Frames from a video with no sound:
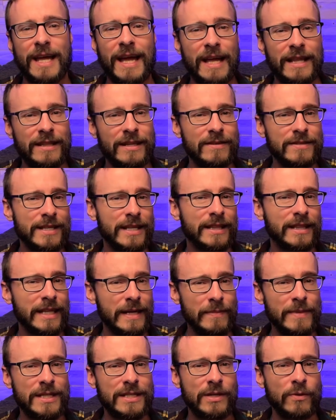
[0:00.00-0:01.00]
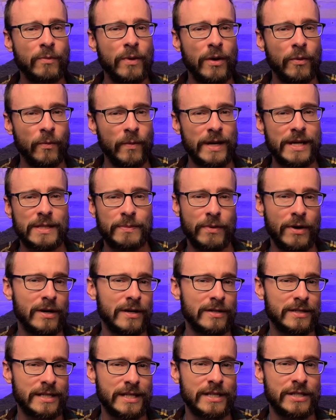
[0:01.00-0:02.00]
and there's a limit to what we as
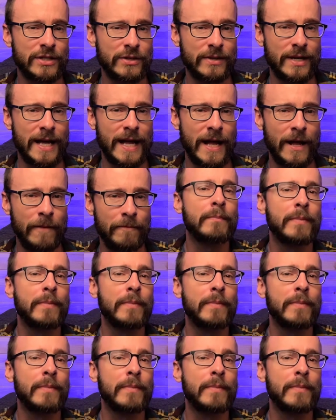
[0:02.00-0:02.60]
partners can do to help.